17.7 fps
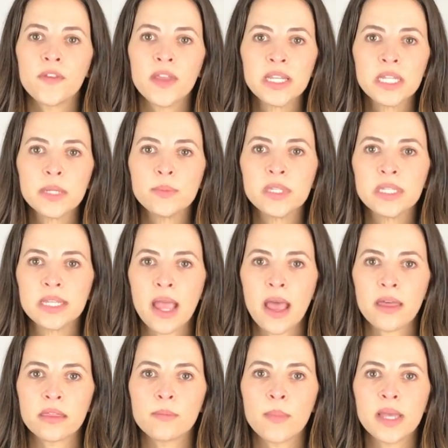the victim's
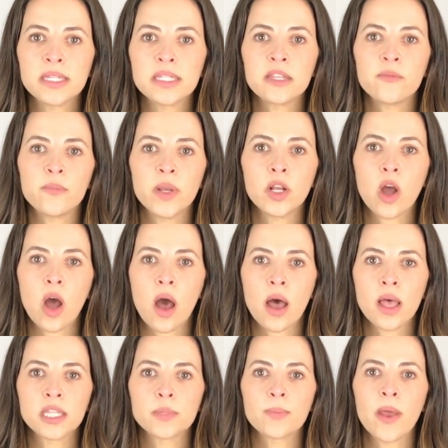death must have been
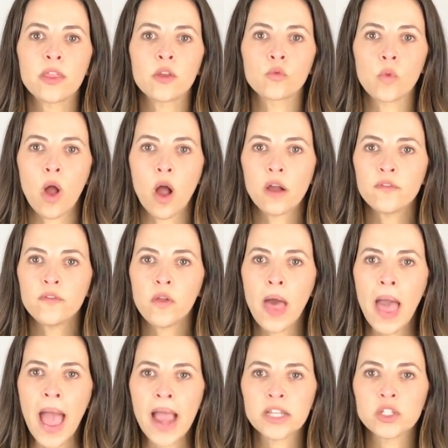caused by the
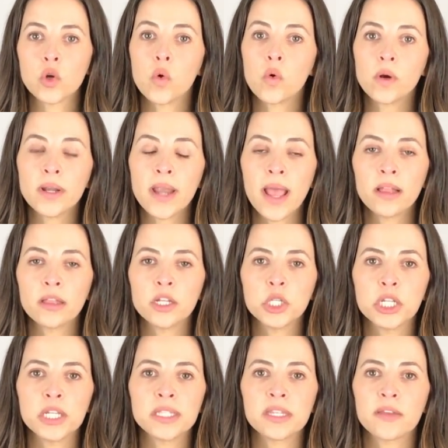wrongful act or
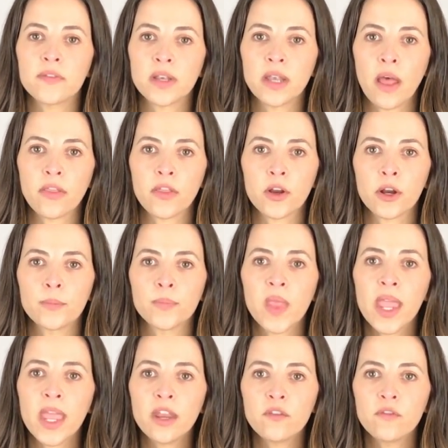negligence of another.
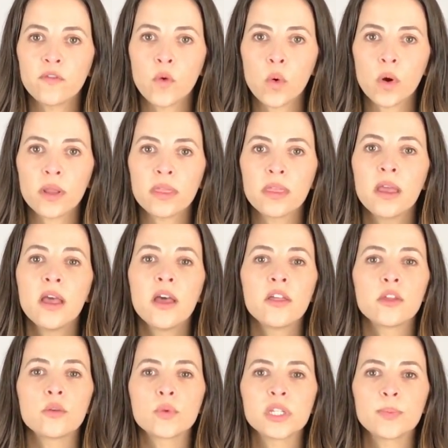And fourth,
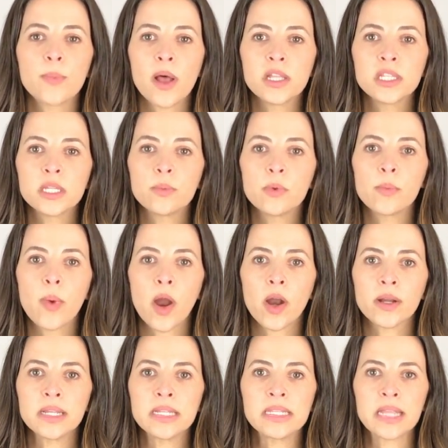the responsible
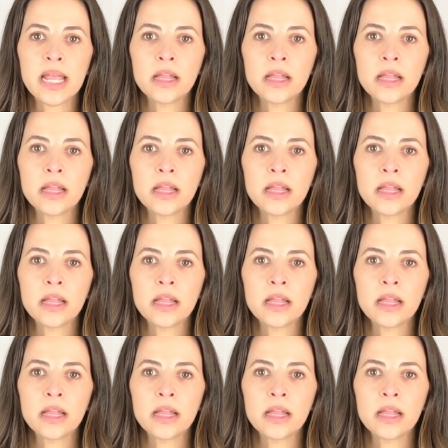party's